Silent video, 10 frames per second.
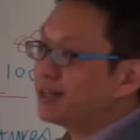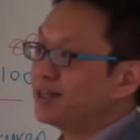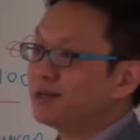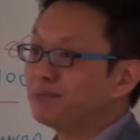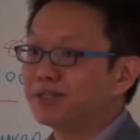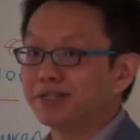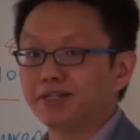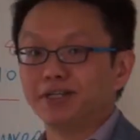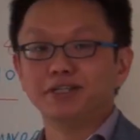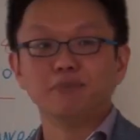
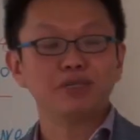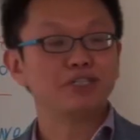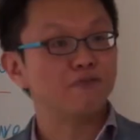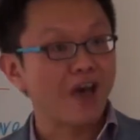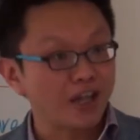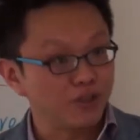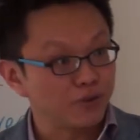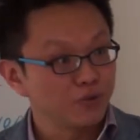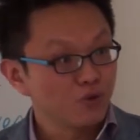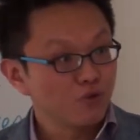limited in the business
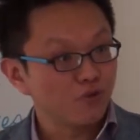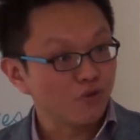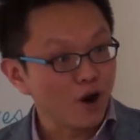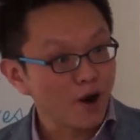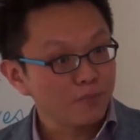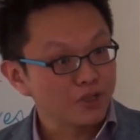value from